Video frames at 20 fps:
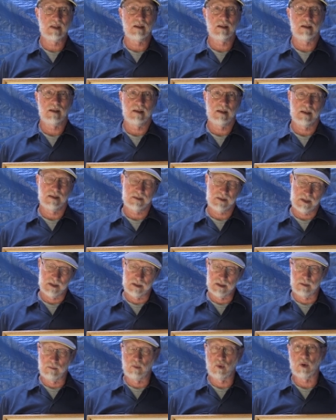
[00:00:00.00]
Uh, it's a
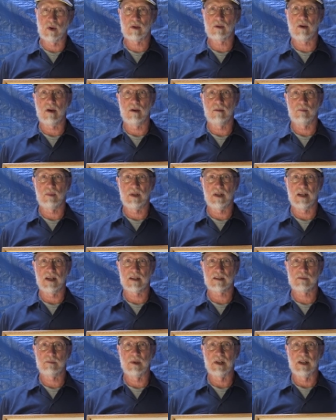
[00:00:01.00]
little more
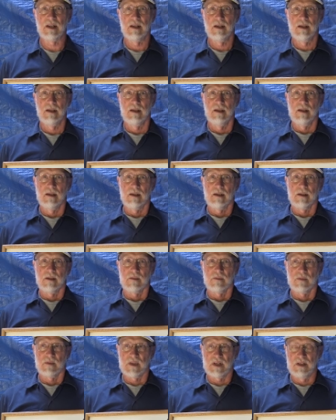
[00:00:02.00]
complex, but
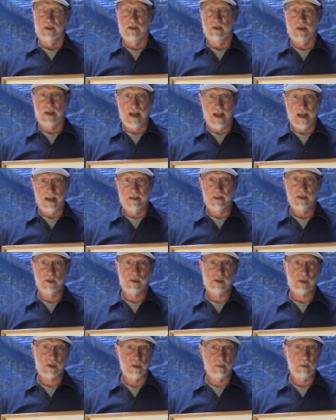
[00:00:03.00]
the, you can
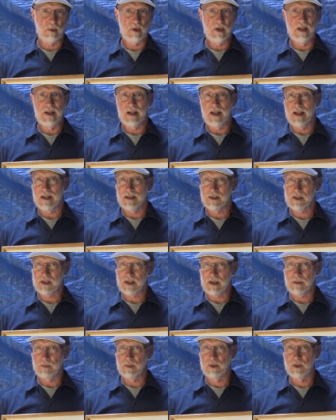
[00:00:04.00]
do superheat and
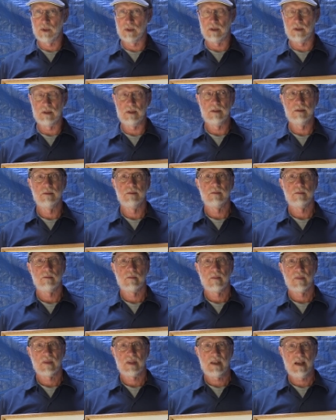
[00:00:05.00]
subcool
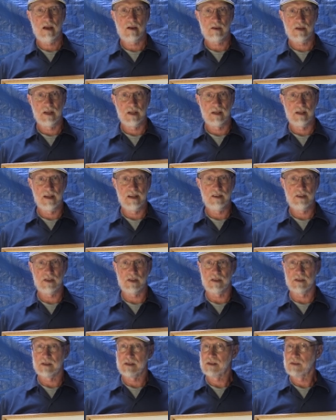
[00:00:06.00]

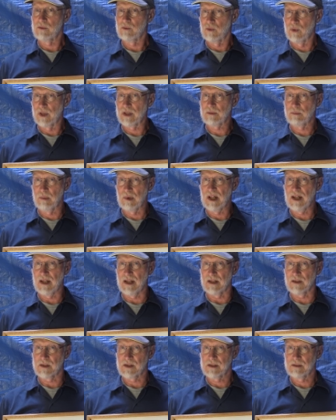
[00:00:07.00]
calculations with
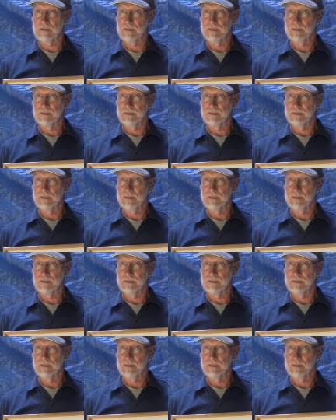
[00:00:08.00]
blends.